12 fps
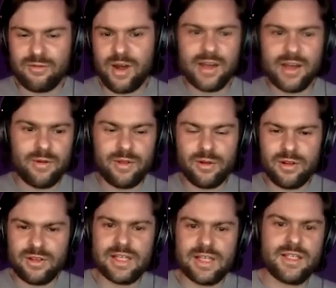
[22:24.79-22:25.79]
running with all
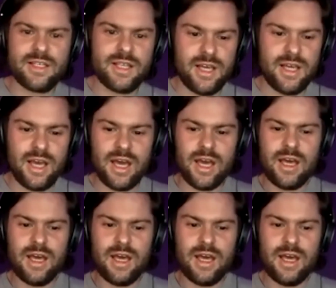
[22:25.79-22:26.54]
its legs in the air,